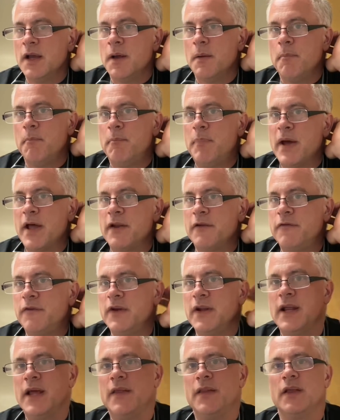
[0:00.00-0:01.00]

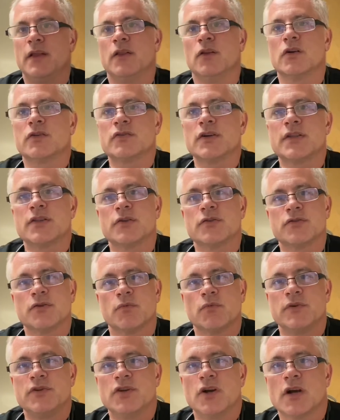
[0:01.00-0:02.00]
benefit, and it looks like there's a
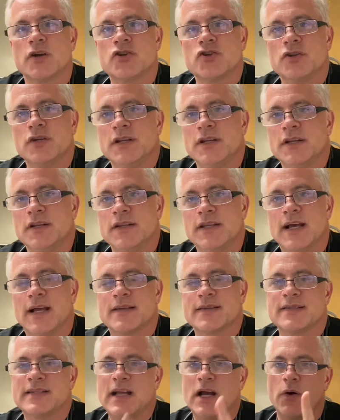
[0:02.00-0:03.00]
reduction in
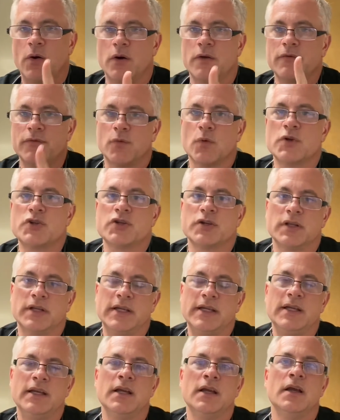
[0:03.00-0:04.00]
deaths. Now,
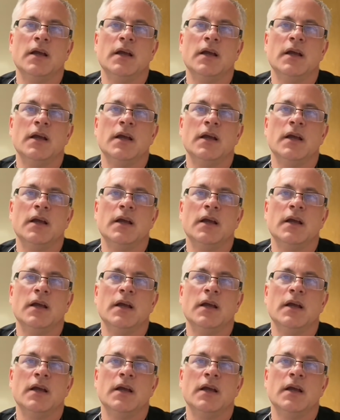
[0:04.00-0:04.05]
unfortunately,